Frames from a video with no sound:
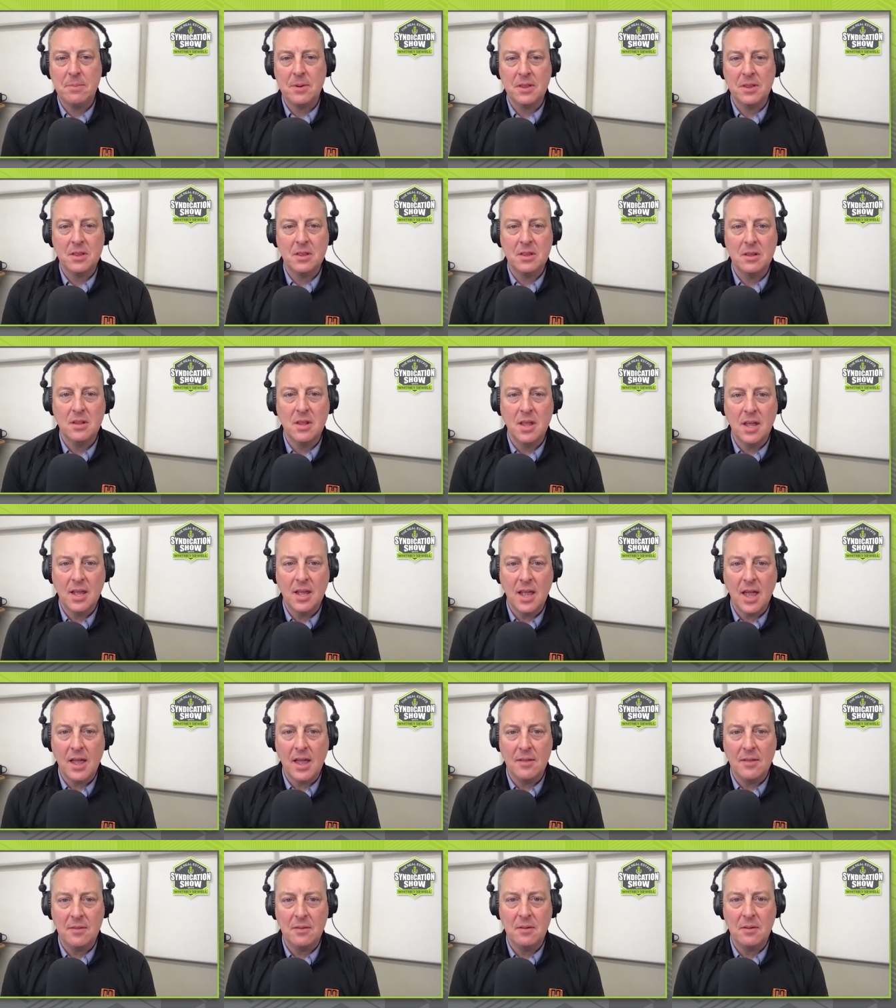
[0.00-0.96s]
but they
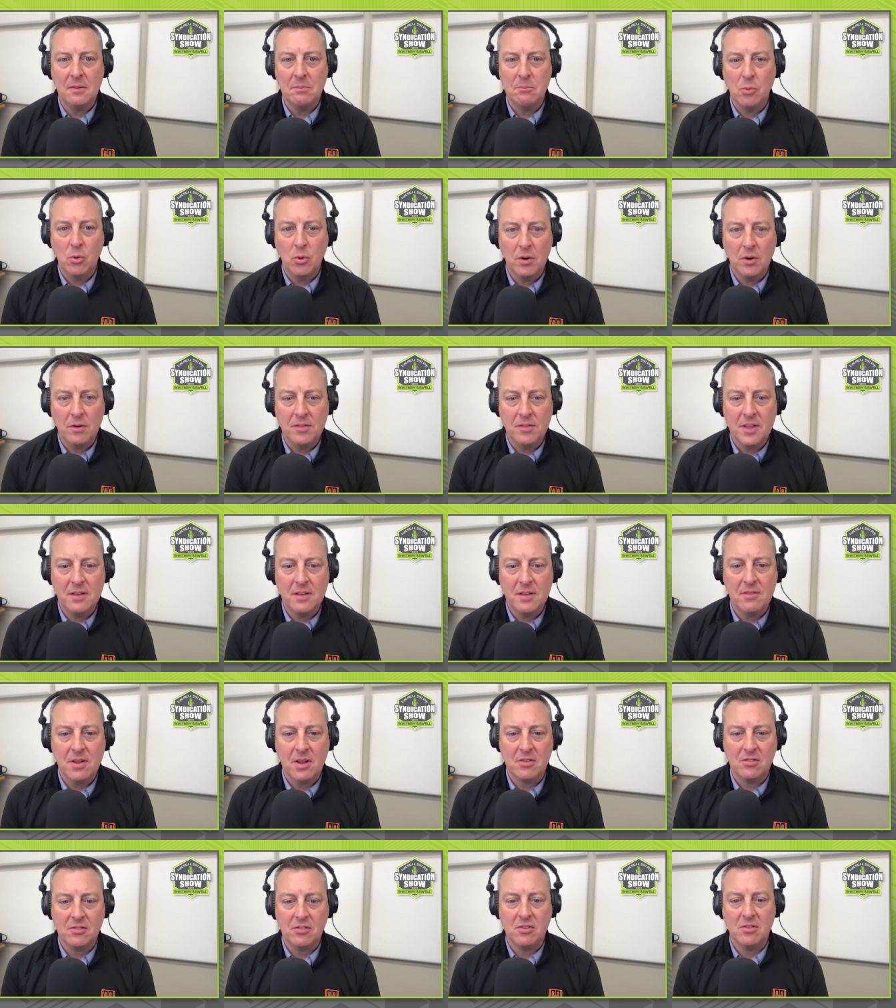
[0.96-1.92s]
had more of the
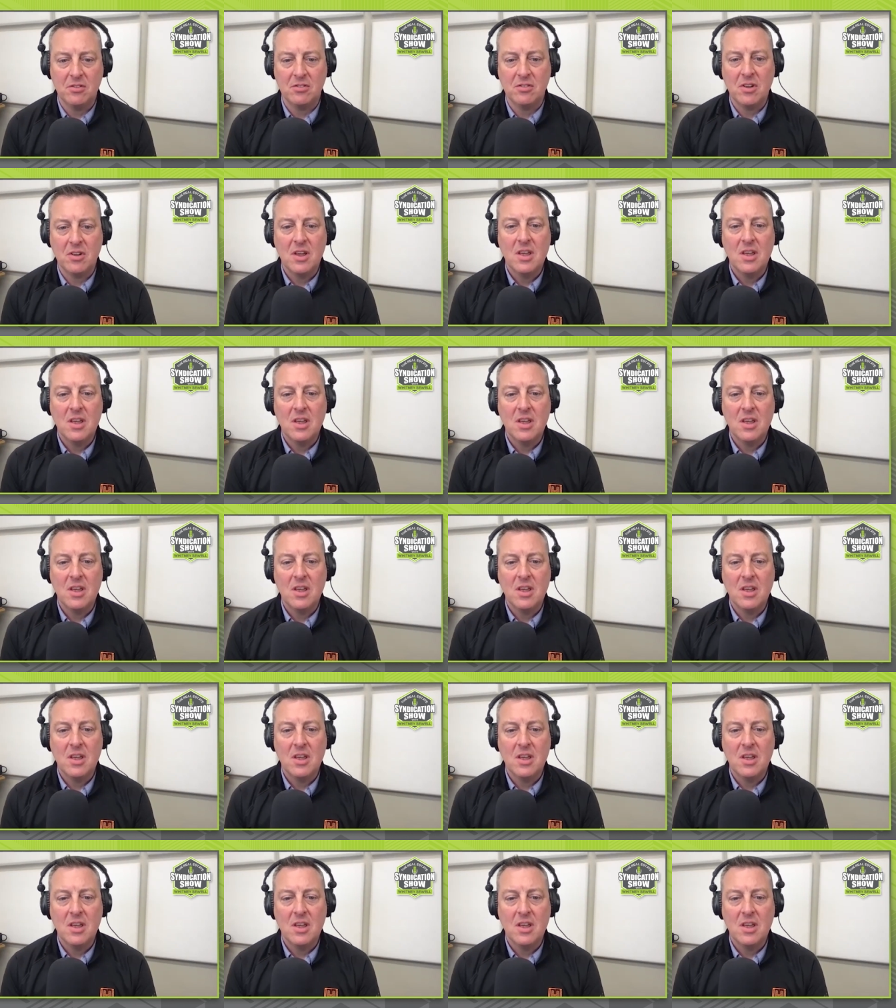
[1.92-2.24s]
investors.